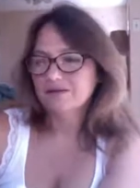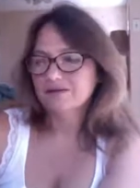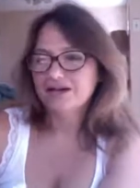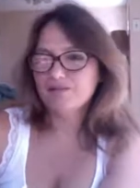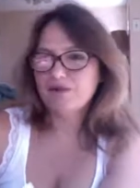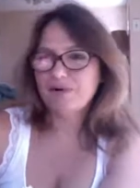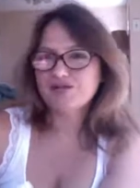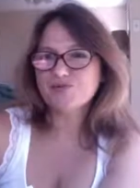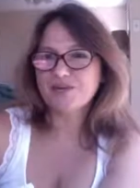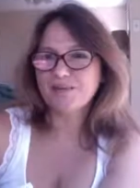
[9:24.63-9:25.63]
Kind of
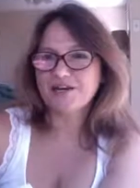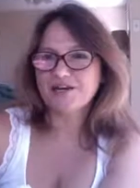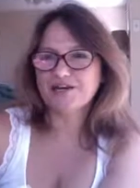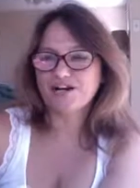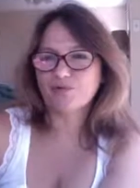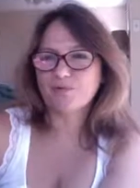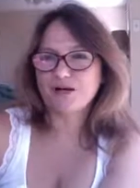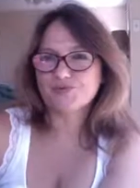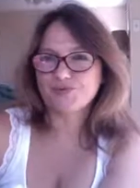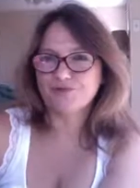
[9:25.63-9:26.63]
reminds me, in the beginning kind of
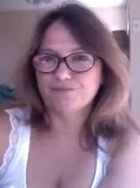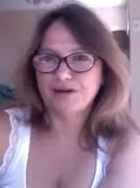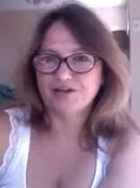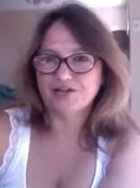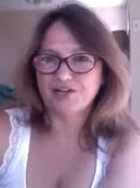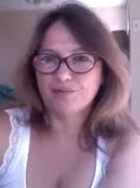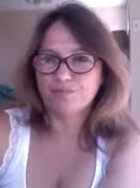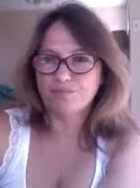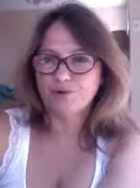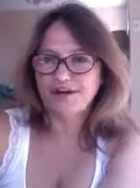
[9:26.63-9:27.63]
reminds me of Melanie,
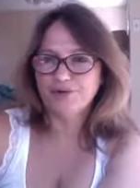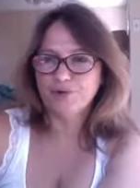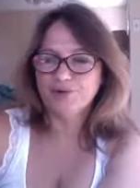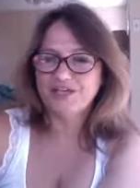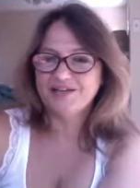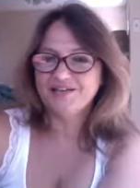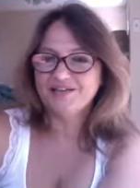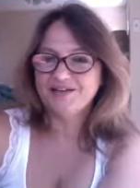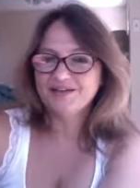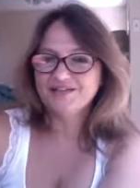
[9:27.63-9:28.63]
Brand New Key.